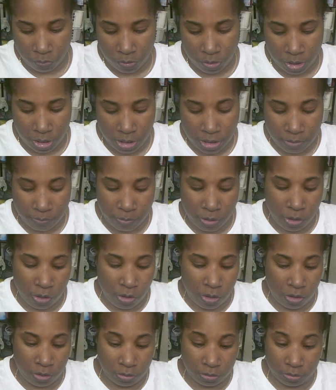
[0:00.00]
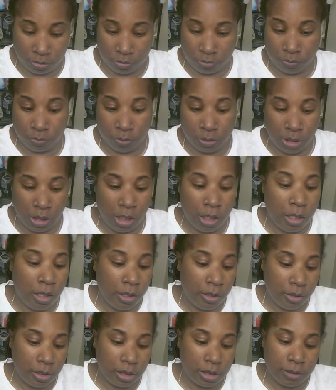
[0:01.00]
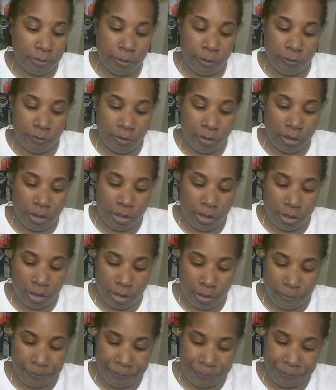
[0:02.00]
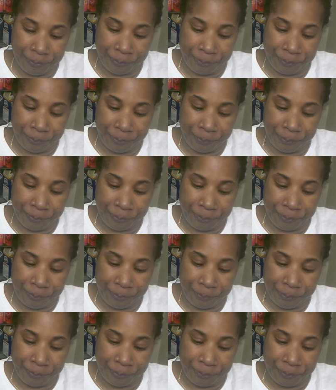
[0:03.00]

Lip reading: They smell awesome. They smell really good.